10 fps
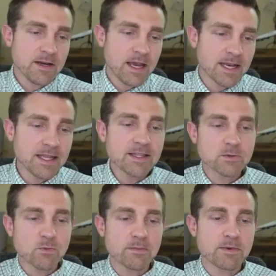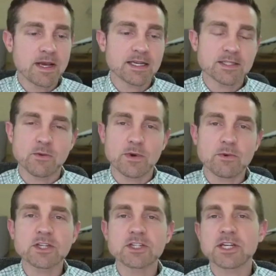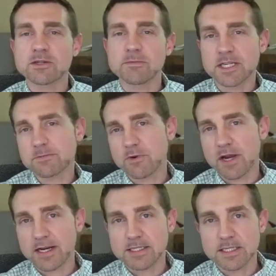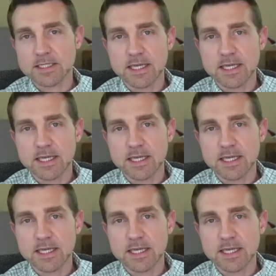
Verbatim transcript: And in this webcast, we want to share some best practices,